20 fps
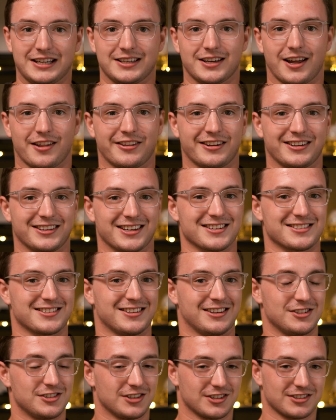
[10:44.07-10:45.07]
nothingness
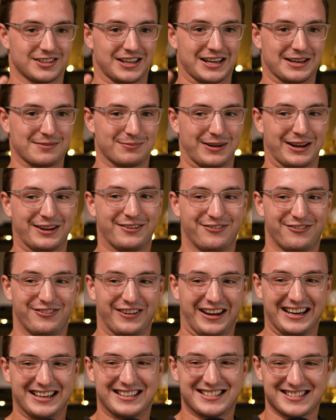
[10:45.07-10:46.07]
and it's just like my
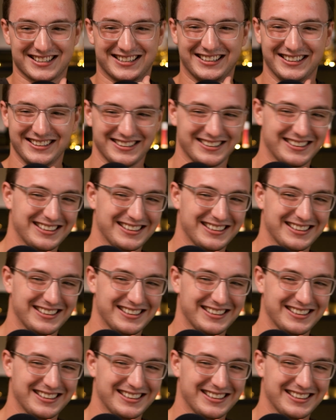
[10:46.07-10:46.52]
face,